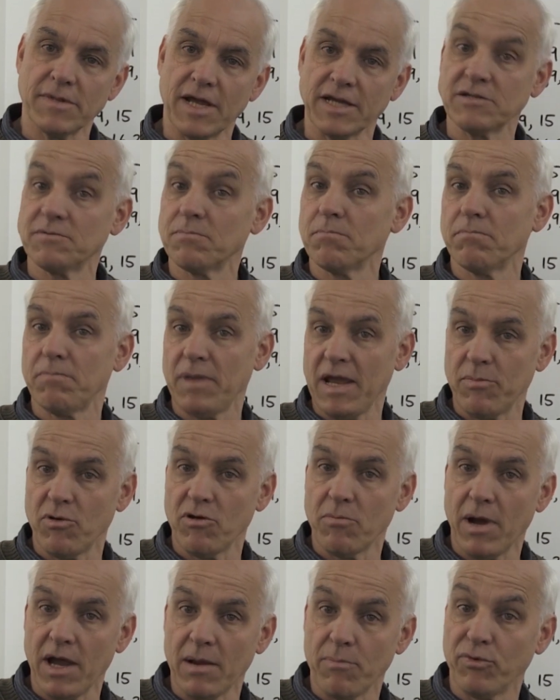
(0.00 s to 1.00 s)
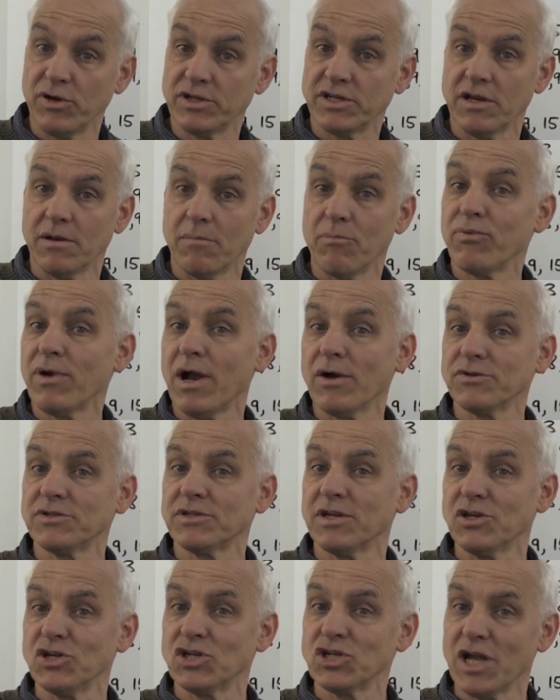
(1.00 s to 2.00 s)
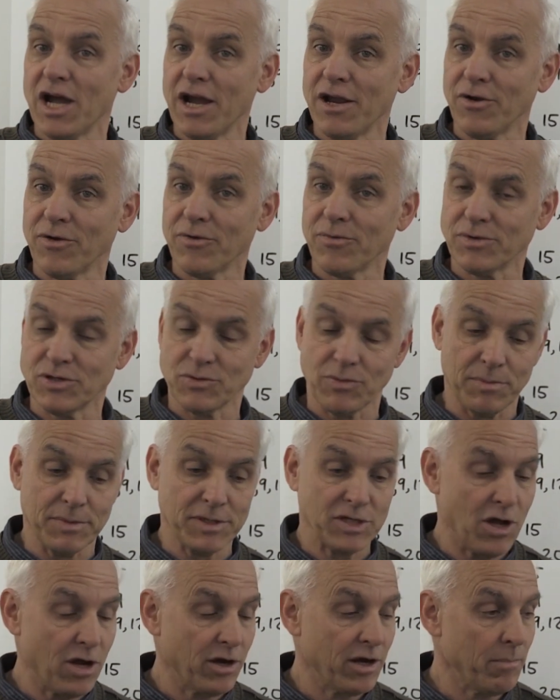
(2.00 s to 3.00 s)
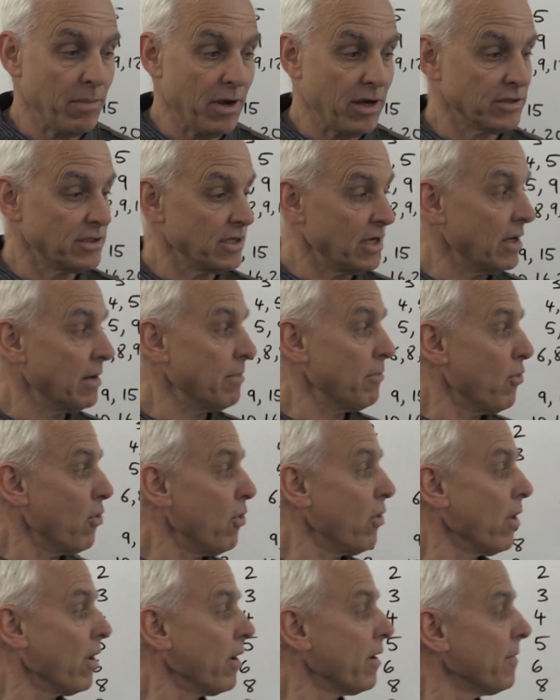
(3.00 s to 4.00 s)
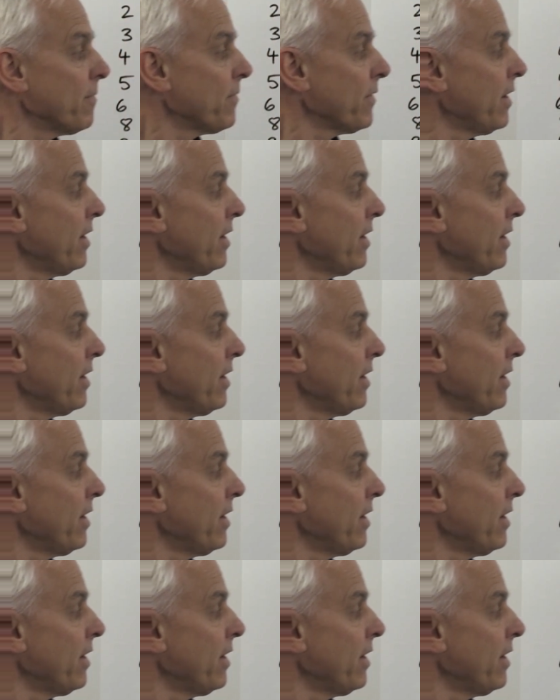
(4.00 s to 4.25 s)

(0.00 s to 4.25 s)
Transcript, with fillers: nice paper by Britton, Proust, and Shnider, which we'll be talking about uh, more.